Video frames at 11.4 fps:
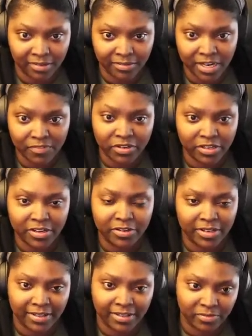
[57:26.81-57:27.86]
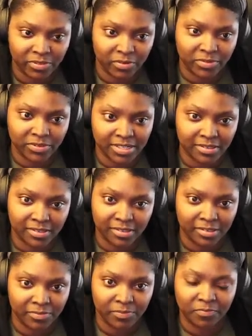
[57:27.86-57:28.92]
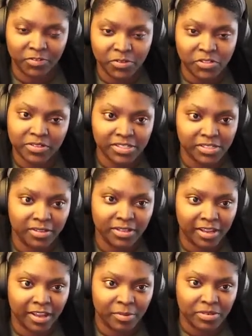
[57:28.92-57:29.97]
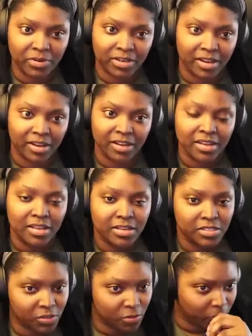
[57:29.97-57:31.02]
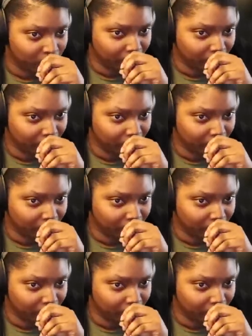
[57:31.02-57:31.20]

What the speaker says: Never Yield, like the filter that's on the game and whatnot. So